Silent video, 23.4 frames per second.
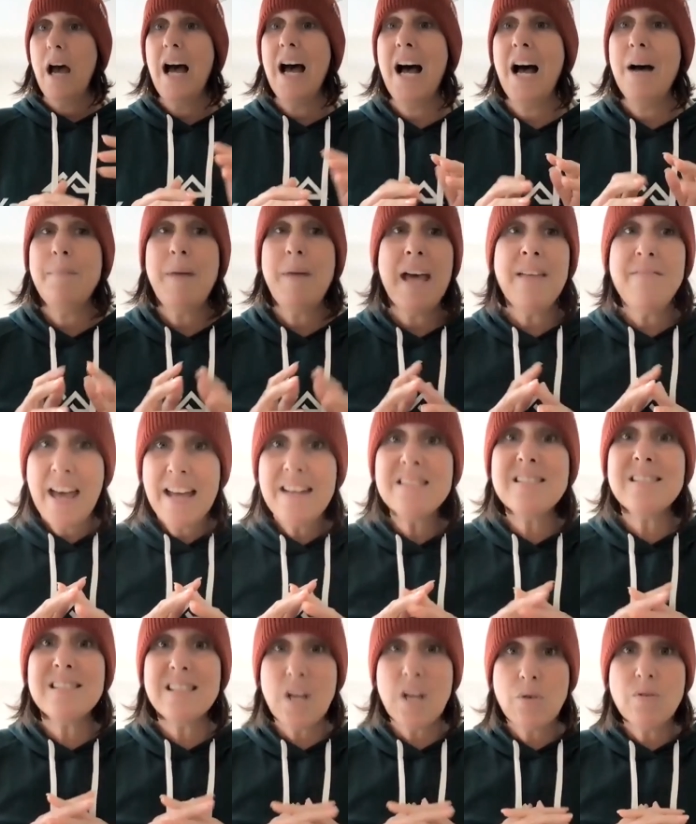And that
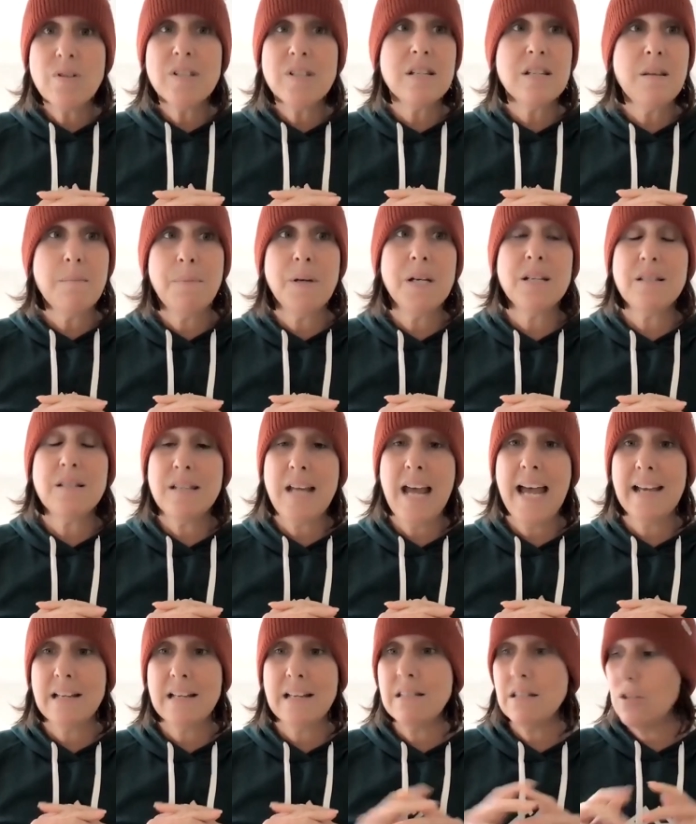is seriously the biggest
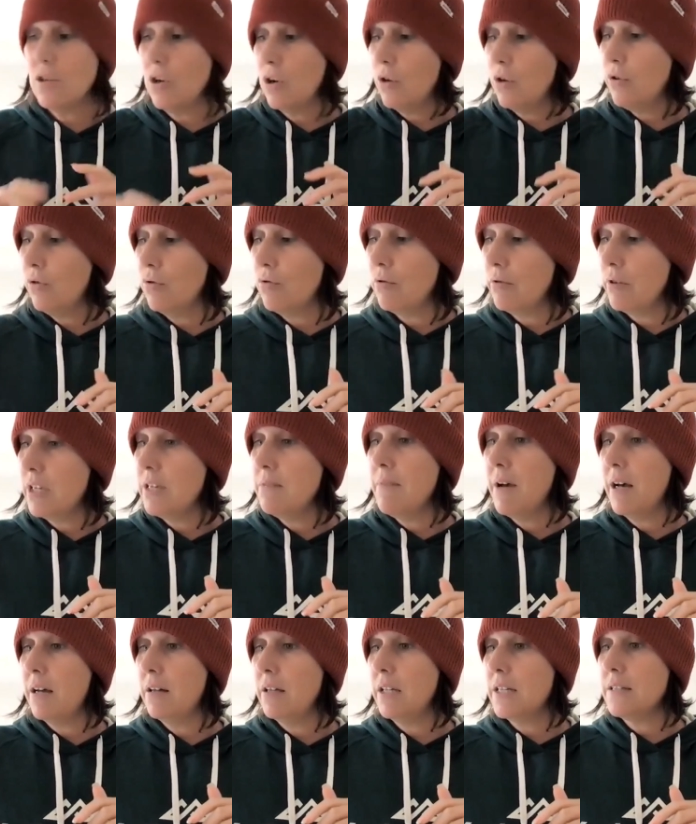hack, is to go through your
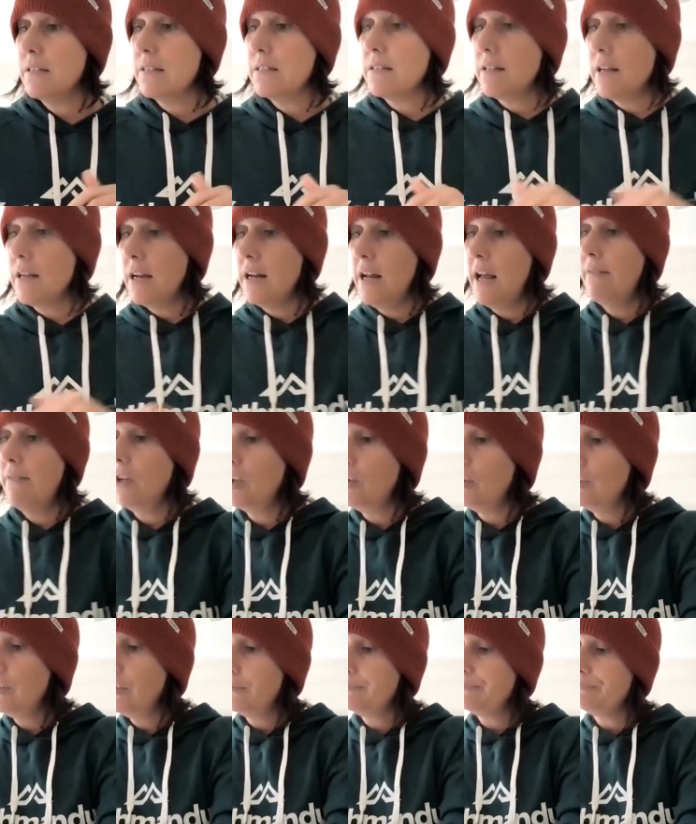email list and have a
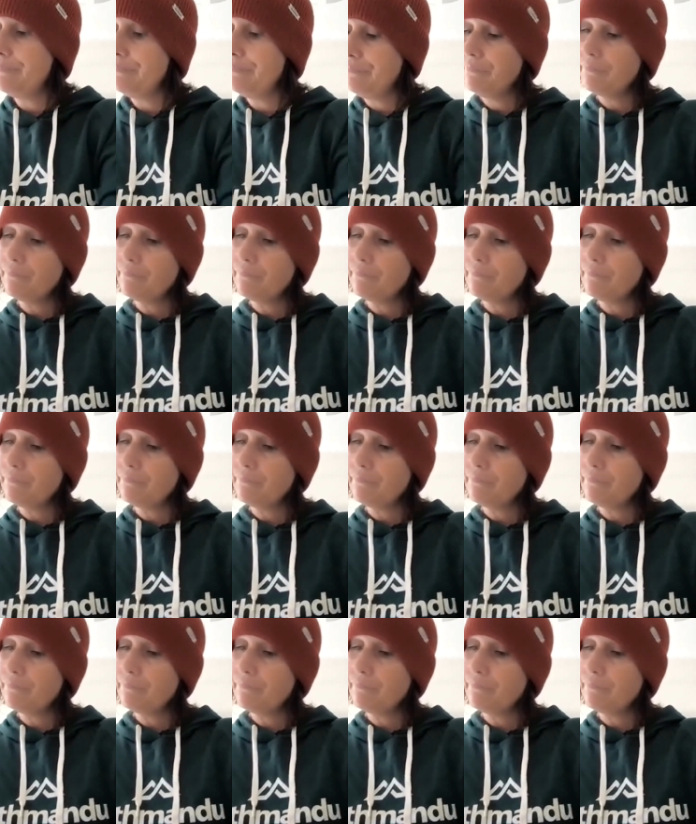look,